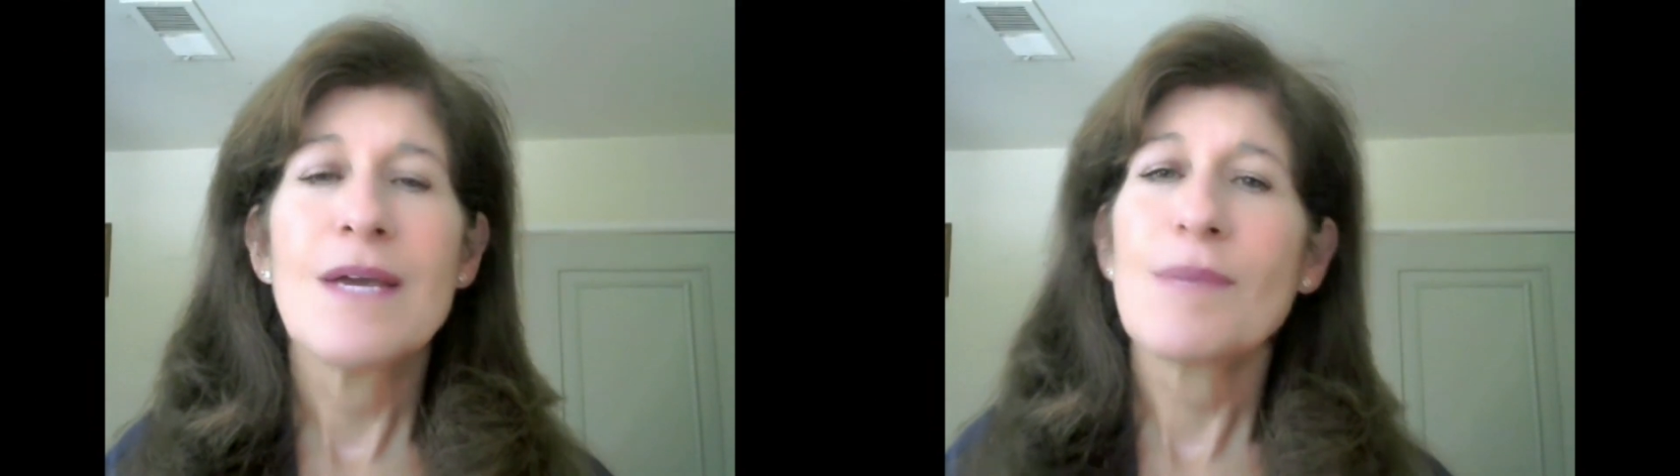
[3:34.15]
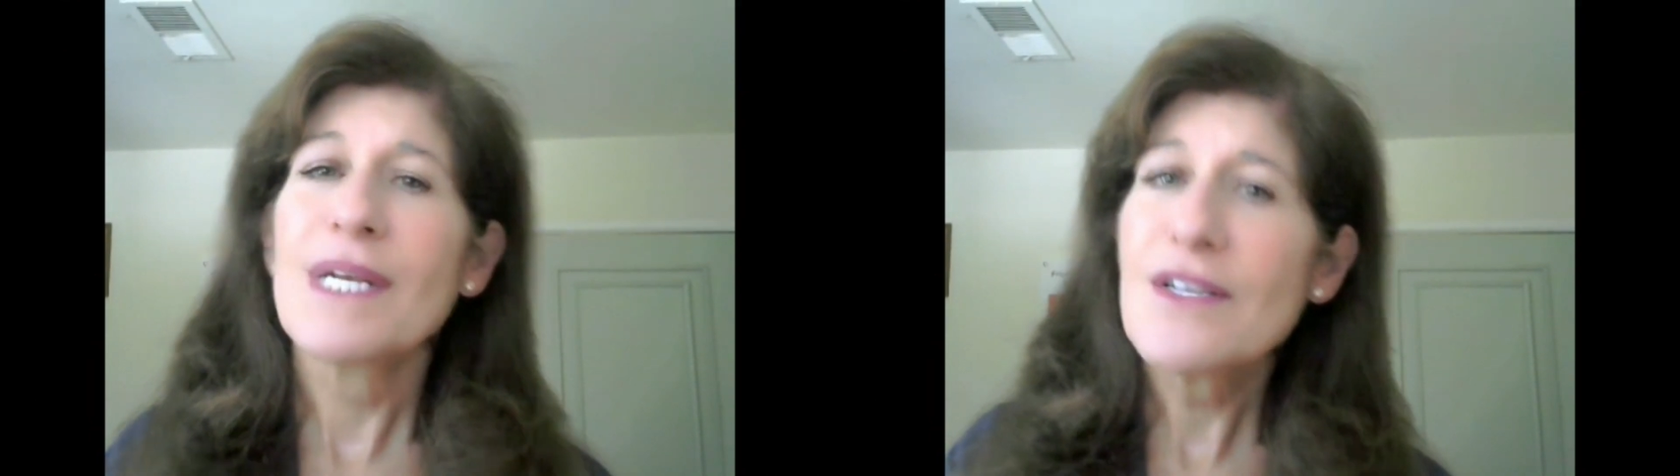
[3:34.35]

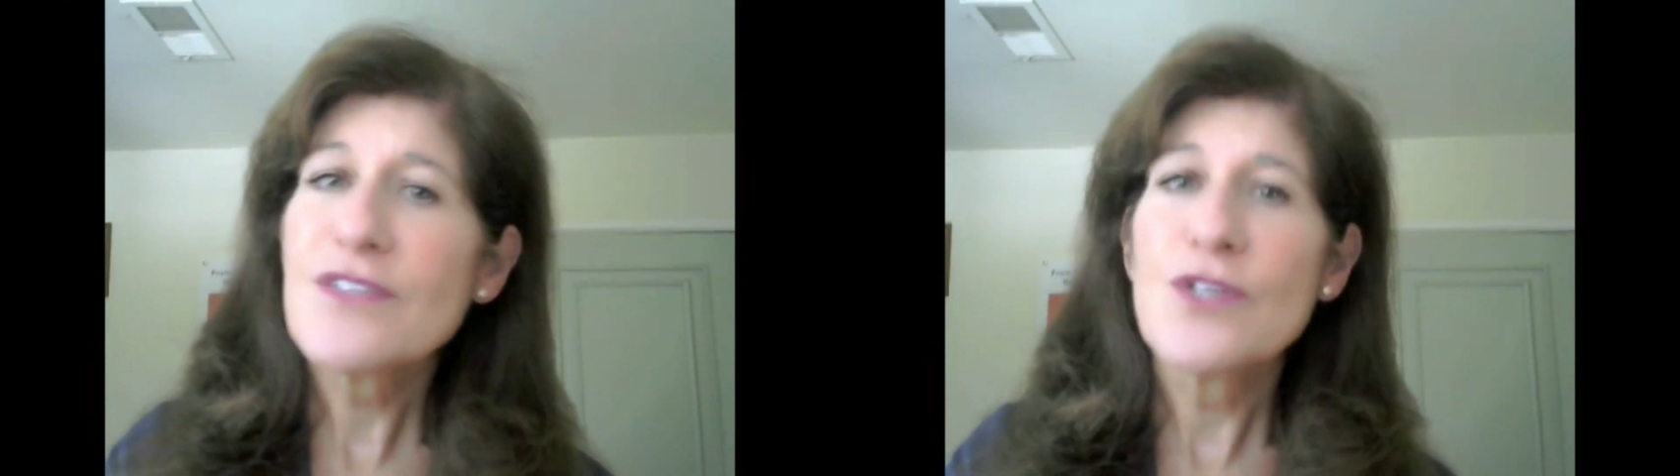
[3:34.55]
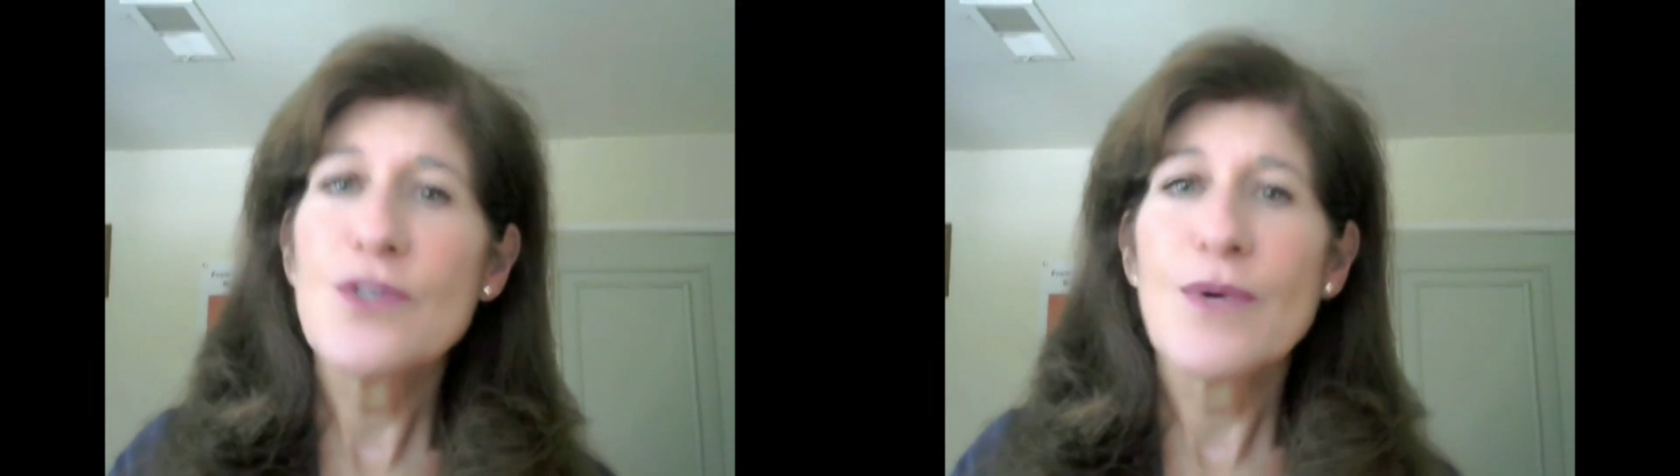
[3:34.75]
But I
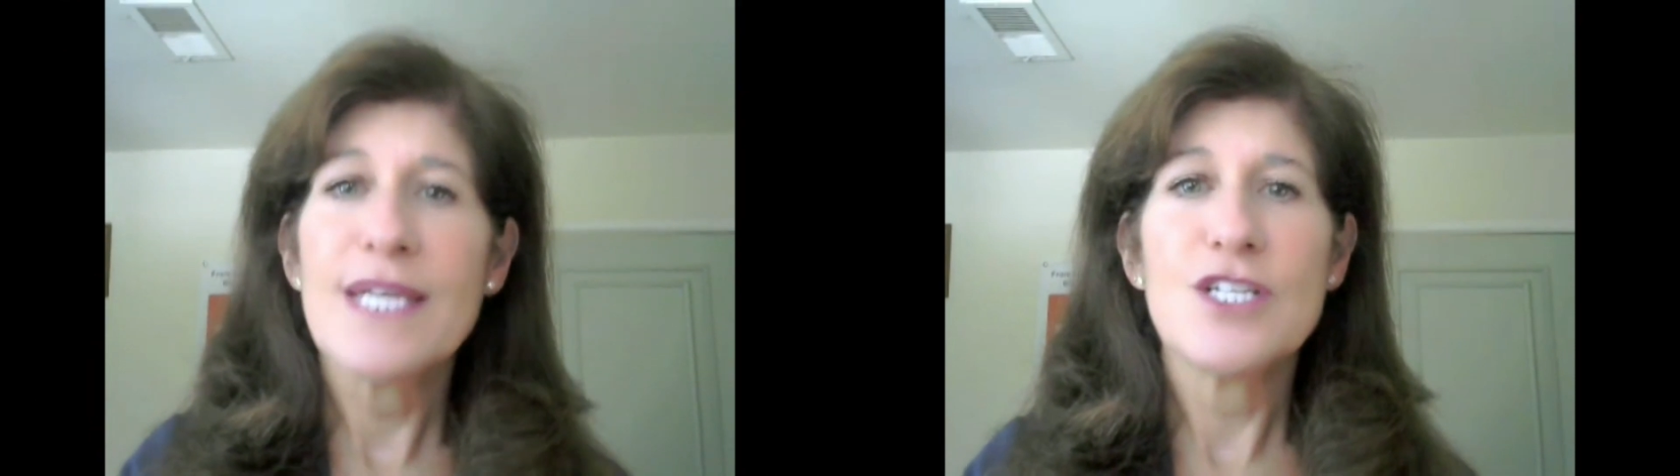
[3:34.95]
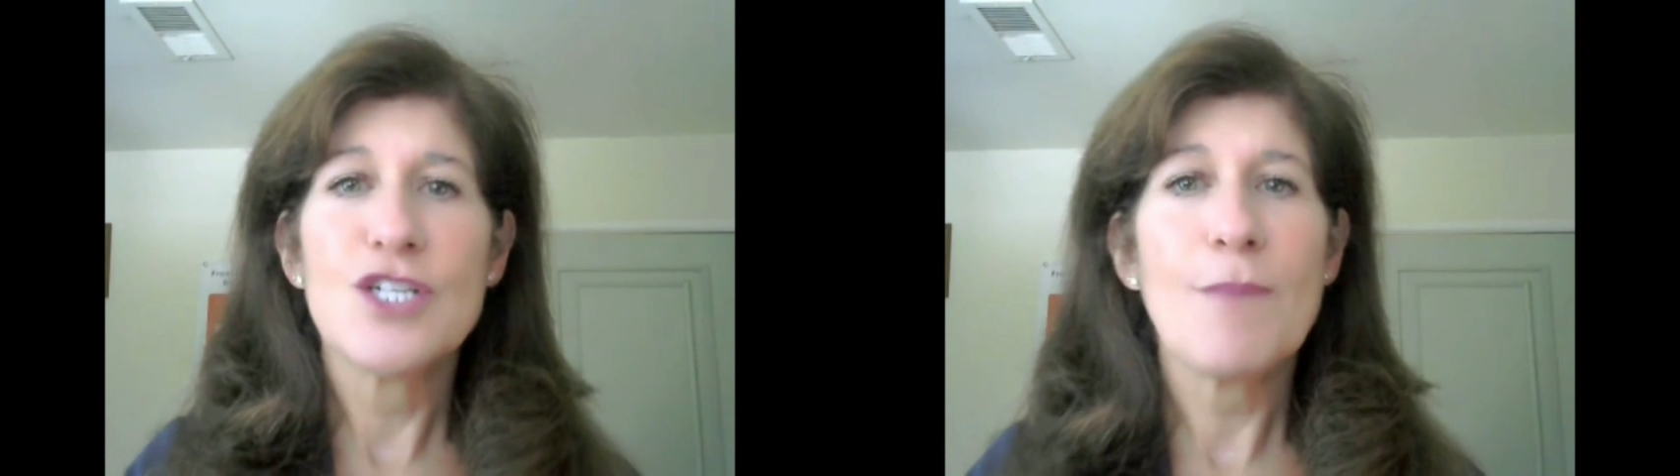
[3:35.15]
also knew I
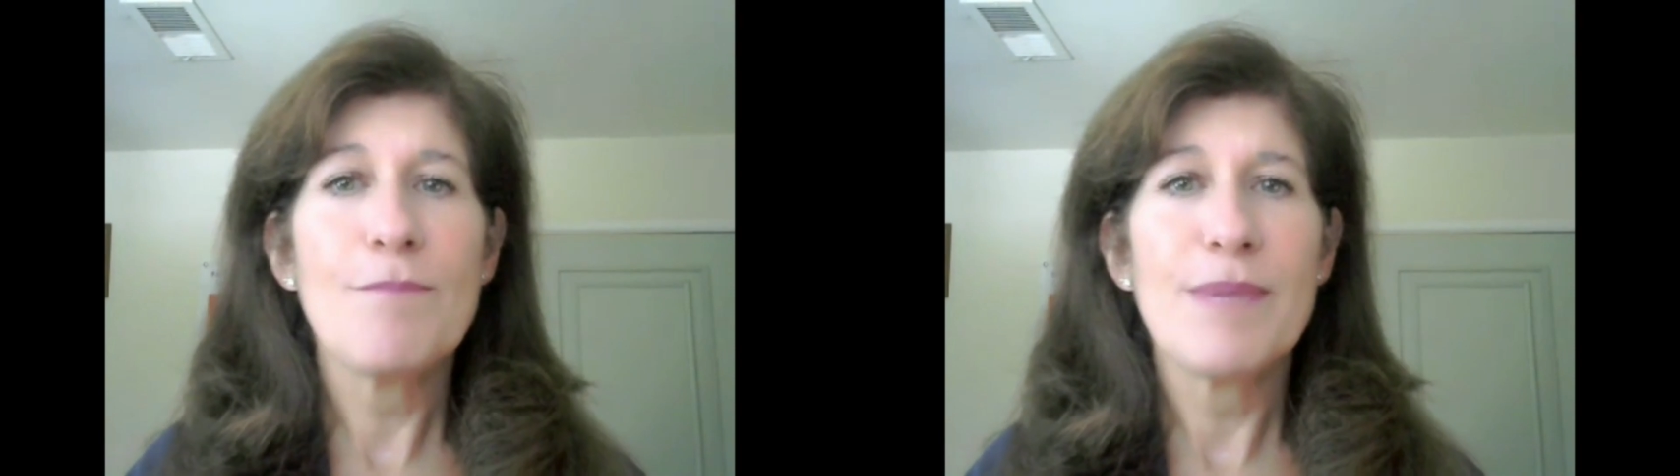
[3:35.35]
had to jump